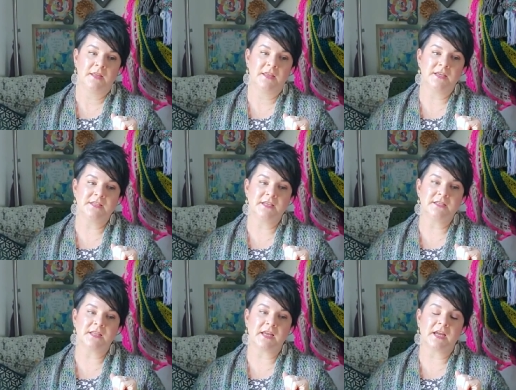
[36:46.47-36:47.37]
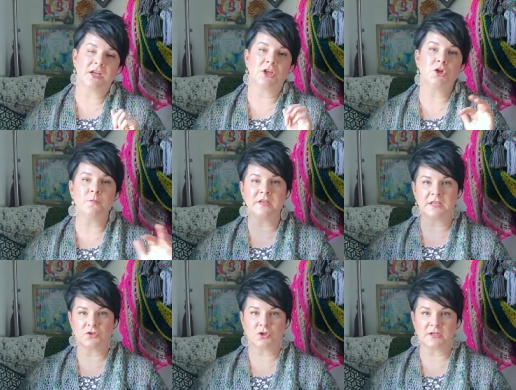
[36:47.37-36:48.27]
this is like a human
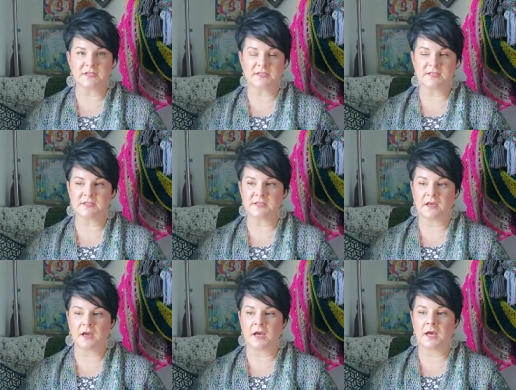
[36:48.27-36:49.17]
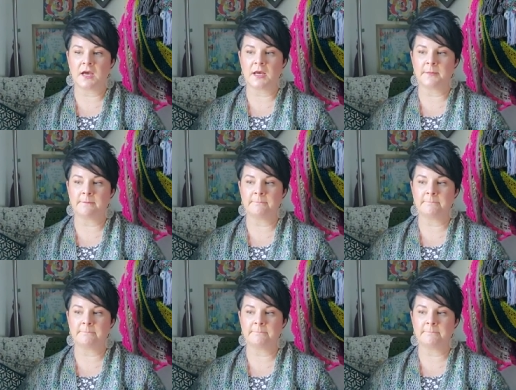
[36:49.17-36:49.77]
interest um,